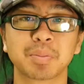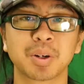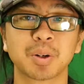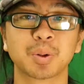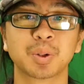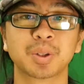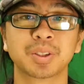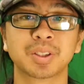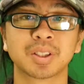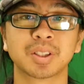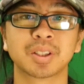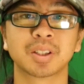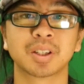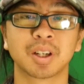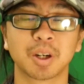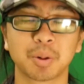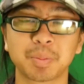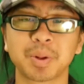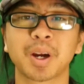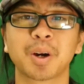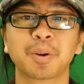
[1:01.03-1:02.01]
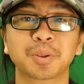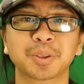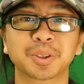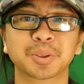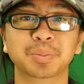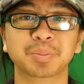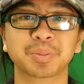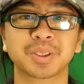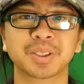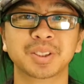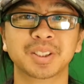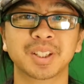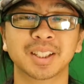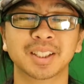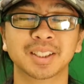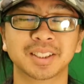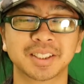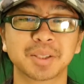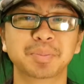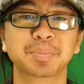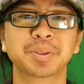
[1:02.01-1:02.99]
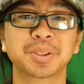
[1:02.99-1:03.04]
going to help you out with some
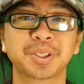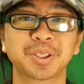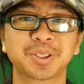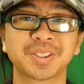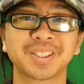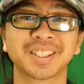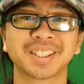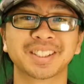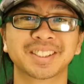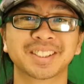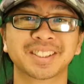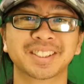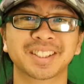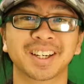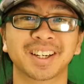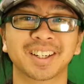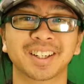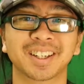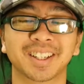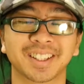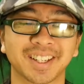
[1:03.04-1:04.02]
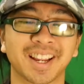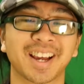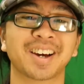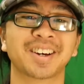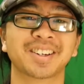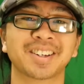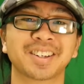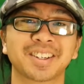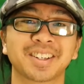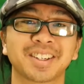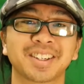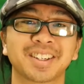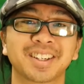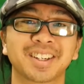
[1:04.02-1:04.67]
tips and tricks on how to